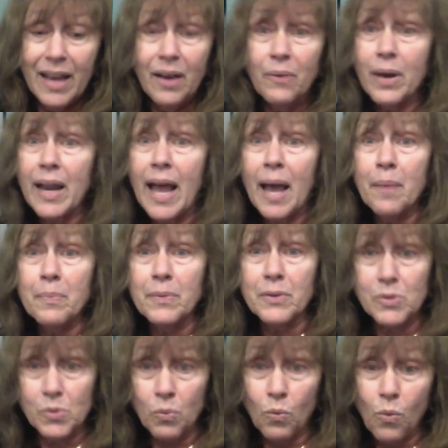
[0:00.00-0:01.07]
What happened
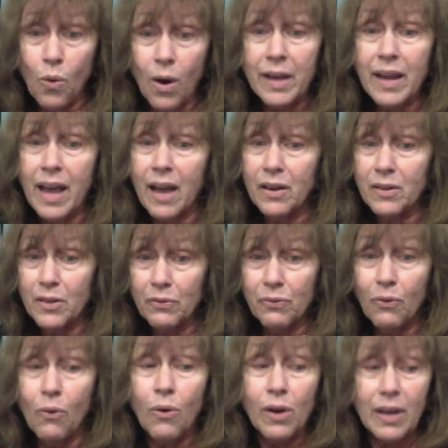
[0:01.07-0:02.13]
is 1 out of the
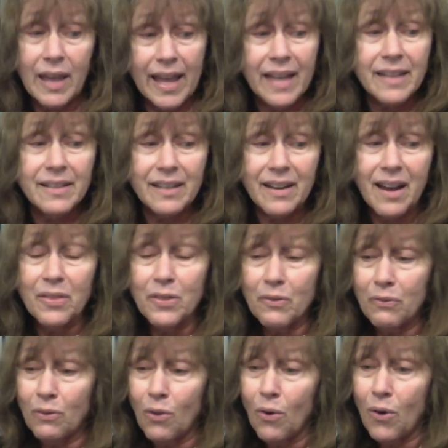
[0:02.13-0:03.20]
4 landed on the
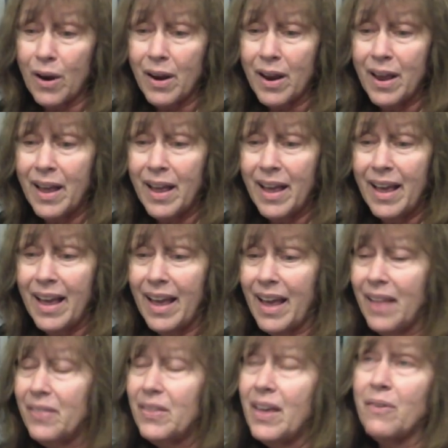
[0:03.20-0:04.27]
floor.
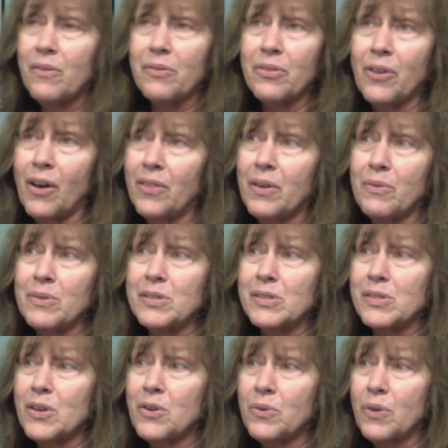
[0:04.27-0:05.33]
And they thought that was
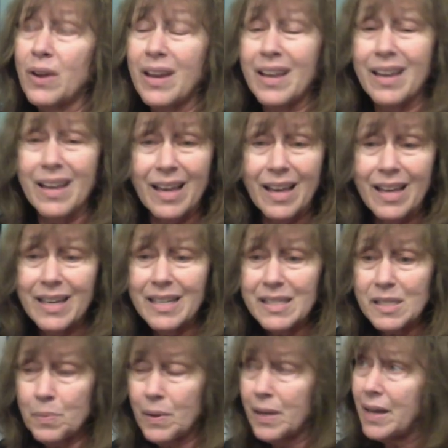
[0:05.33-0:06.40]
so great. And it's
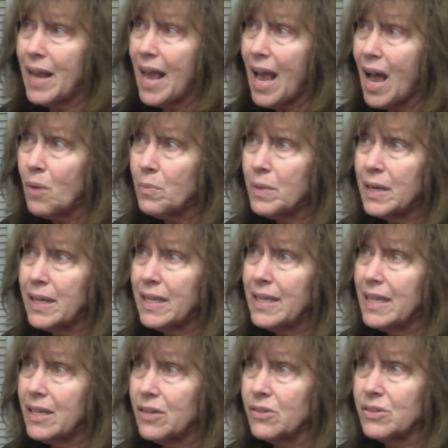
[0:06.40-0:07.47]
been how many
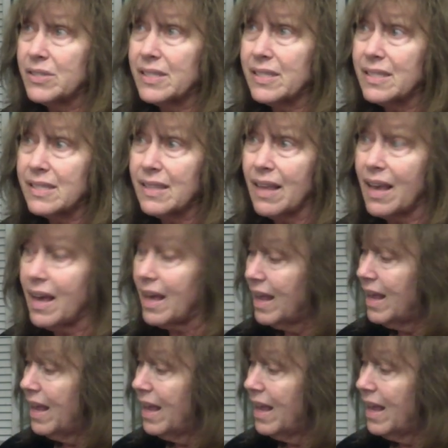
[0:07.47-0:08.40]
years since that?